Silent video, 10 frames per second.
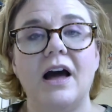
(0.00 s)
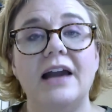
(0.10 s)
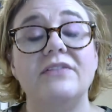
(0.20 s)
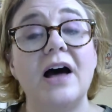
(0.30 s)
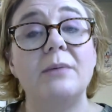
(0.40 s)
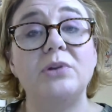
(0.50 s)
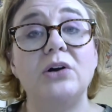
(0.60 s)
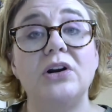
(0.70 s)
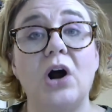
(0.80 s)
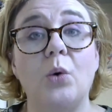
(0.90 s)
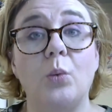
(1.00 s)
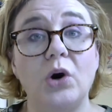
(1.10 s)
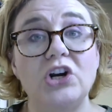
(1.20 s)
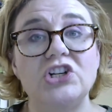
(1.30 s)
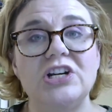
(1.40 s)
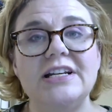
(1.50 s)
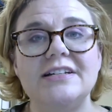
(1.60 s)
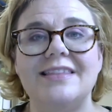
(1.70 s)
I have uploaded a worksheet